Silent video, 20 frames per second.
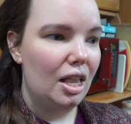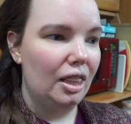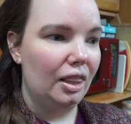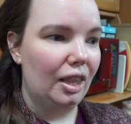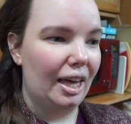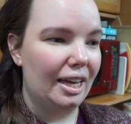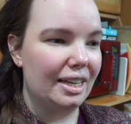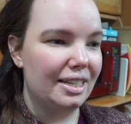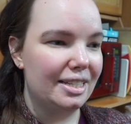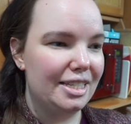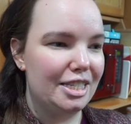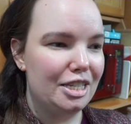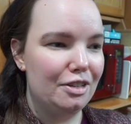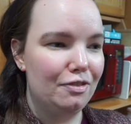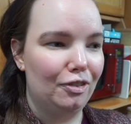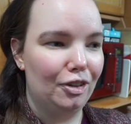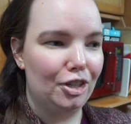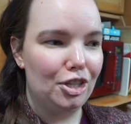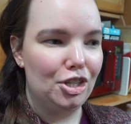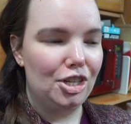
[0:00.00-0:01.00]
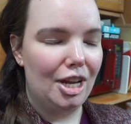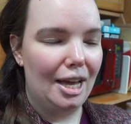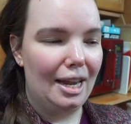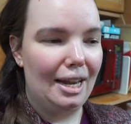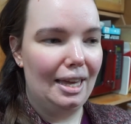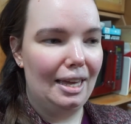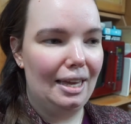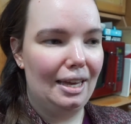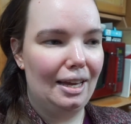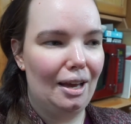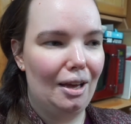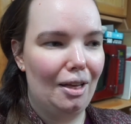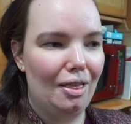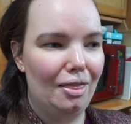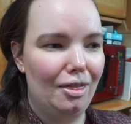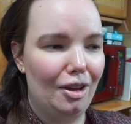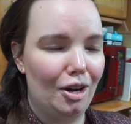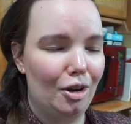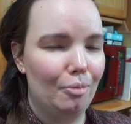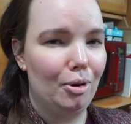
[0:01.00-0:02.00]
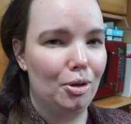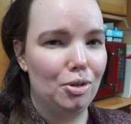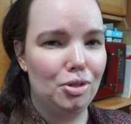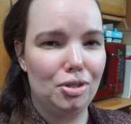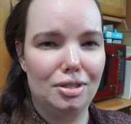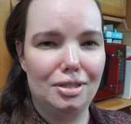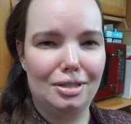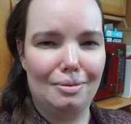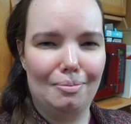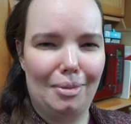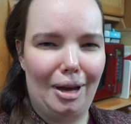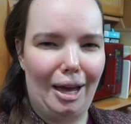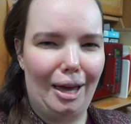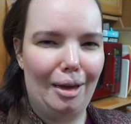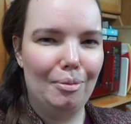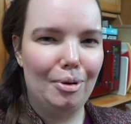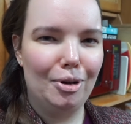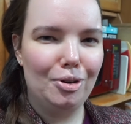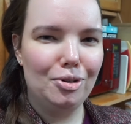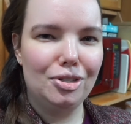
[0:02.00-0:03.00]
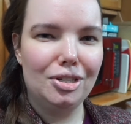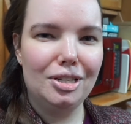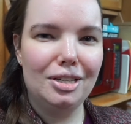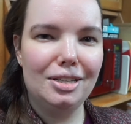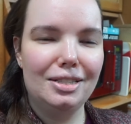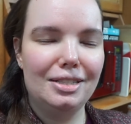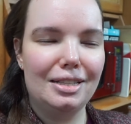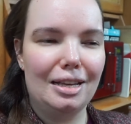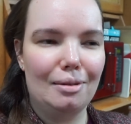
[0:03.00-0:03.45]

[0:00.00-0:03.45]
like differentiating their emotions my emotions.